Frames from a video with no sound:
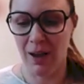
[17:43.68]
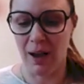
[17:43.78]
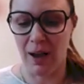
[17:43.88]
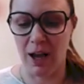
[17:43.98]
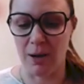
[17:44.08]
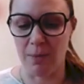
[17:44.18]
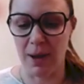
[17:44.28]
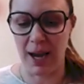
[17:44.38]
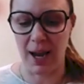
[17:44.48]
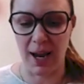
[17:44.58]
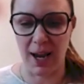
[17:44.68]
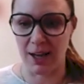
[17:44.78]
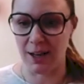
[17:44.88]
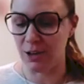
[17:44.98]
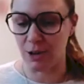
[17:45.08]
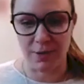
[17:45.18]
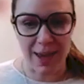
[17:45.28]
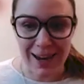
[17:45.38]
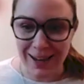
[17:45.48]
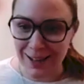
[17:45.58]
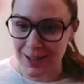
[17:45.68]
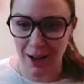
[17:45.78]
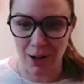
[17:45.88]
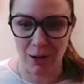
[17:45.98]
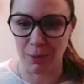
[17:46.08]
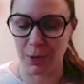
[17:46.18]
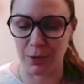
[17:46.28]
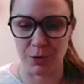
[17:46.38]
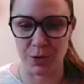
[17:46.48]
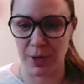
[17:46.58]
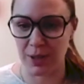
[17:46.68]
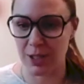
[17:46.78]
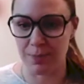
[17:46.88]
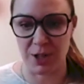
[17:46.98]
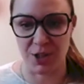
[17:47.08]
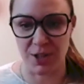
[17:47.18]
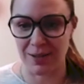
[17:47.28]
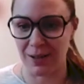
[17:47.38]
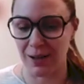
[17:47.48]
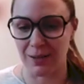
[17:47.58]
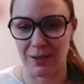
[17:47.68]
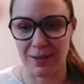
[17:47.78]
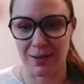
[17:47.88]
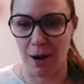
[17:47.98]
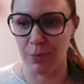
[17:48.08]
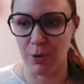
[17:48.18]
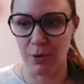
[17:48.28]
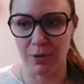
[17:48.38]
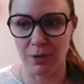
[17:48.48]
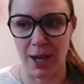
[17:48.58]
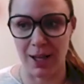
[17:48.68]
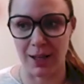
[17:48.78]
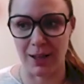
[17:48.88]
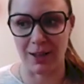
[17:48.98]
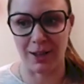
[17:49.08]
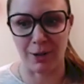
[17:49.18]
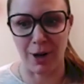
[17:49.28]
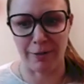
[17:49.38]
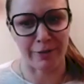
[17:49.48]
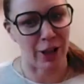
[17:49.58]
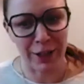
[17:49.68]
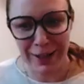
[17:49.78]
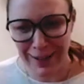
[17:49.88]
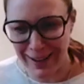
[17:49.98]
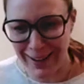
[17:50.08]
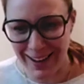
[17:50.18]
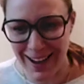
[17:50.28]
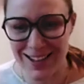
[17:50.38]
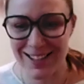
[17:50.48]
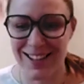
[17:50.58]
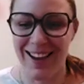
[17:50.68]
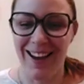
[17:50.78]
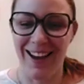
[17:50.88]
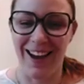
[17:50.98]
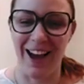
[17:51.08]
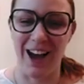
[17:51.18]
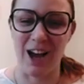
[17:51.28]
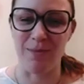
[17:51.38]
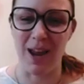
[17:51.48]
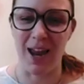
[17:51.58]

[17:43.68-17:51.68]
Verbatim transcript: um, and you know they can tell when they're doing the speech testing in the sound booth that they're not flunking i guess um,